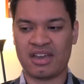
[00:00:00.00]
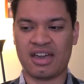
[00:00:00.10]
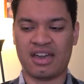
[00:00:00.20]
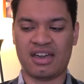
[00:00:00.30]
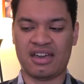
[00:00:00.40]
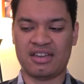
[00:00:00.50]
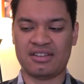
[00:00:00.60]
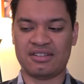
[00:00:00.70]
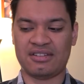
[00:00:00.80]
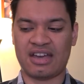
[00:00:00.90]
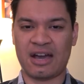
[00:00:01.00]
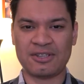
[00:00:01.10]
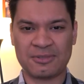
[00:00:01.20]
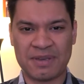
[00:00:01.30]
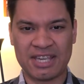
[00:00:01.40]
And I
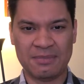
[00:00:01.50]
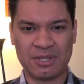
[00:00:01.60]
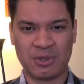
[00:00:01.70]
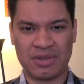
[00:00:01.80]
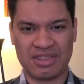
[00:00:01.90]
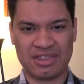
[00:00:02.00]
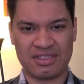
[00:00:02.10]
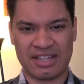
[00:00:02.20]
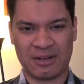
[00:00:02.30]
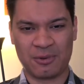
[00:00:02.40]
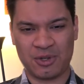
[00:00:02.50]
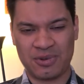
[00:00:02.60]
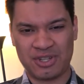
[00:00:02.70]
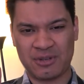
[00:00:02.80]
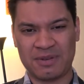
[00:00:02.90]
was picking between, like, which
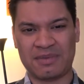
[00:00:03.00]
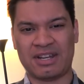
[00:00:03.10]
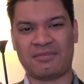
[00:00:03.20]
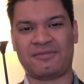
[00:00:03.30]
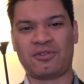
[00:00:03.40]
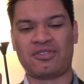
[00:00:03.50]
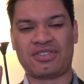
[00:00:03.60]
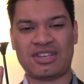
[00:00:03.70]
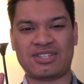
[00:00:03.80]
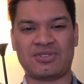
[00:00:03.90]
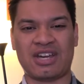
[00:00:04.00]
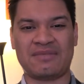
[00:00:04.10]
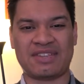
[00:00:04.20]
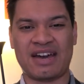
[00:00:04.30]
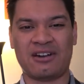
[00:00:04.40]
one should be my number 4, this or
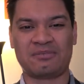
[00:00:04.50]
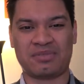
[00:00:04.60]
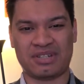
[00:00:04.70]
Knives Out.